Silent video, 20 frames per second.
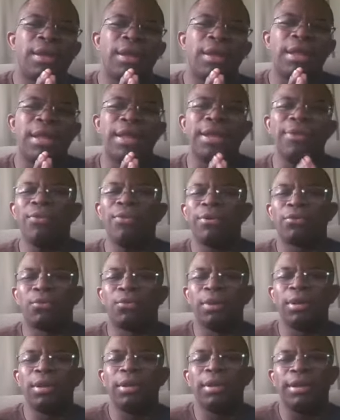he was
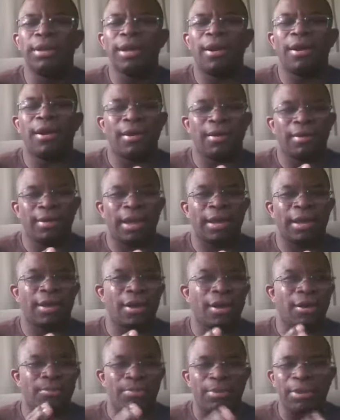really like
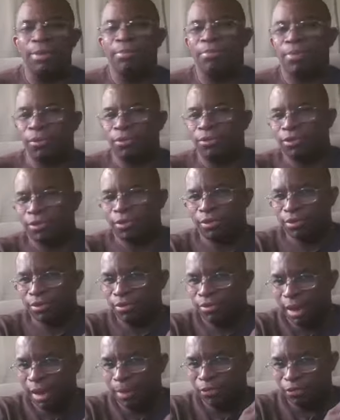a people's
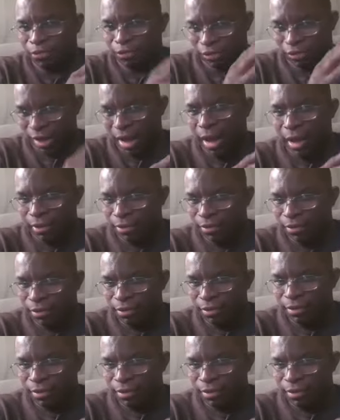type of a scholar